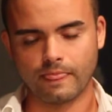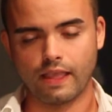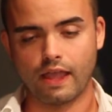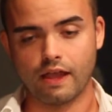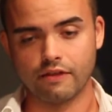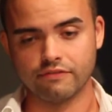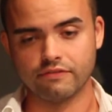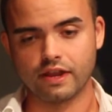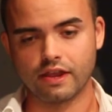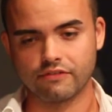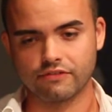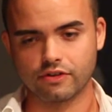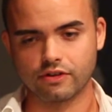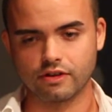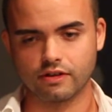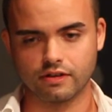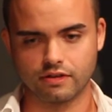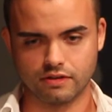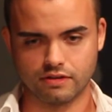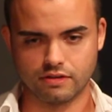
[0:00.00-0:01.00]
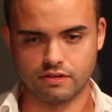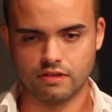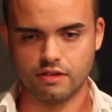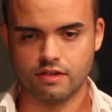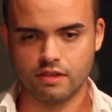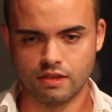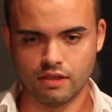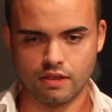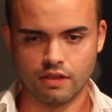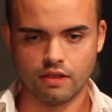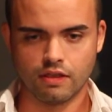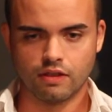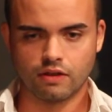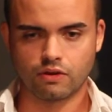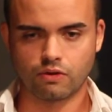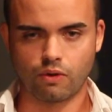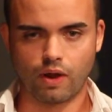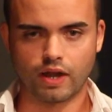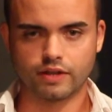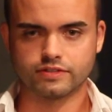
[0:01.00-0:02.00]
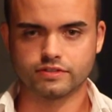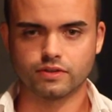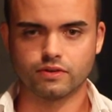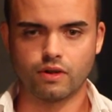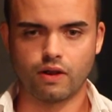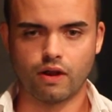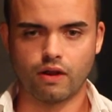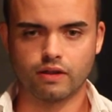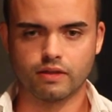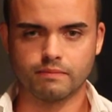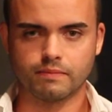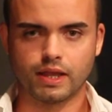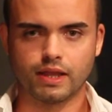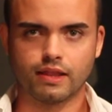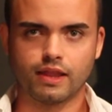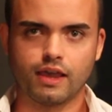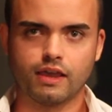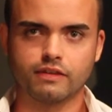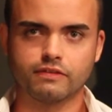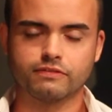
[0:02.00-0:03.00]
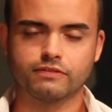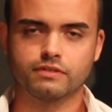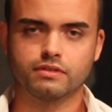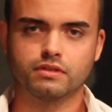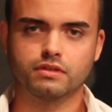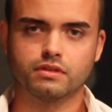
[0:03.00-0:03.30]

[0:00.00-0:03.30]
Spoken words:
I've never cried so hard in my life.